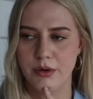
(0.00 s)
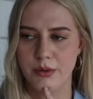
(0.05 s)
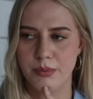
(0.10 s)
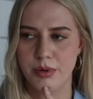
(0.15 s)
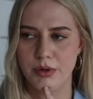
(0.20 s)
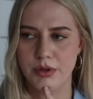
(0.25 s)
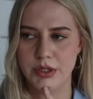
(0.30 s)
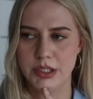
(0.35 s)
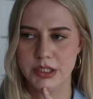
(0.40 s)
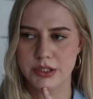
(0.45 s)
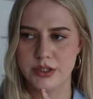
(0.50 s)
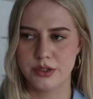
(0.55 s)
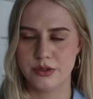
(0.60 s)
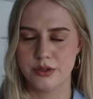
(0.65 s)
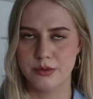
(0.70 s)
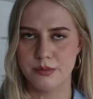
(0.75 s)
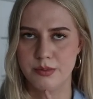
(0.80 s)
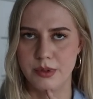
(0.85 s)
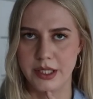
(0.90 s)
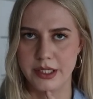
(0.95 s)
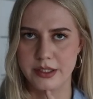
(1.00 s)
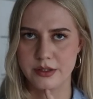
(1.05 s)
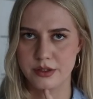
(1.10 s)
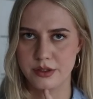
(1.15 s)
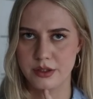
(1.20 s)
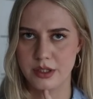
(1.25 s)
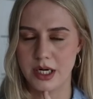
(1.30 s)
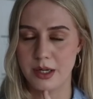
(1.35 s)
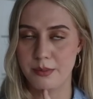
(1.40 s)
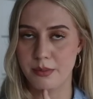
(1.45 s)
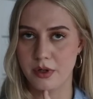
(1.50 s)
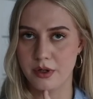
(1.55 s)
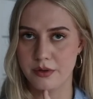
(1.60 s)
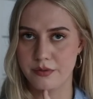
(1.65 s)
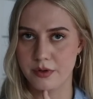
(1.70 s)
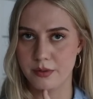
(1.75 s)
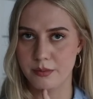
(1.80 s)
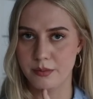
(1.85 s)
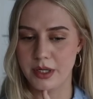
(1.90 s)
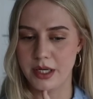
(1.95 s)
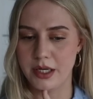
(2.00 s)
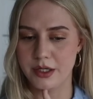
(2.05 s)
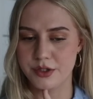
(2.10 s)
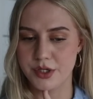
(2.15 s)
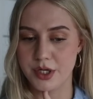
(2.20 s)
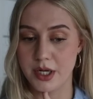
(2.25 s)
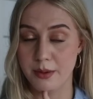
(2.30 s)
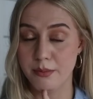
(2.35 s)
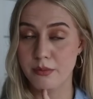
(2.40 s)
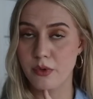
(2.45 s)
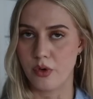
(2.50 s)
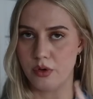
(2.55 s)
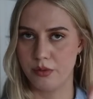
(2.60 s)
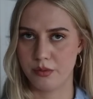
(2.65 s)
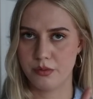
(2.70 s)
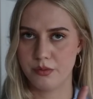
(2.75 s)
polyester blazer I bought from H&M, or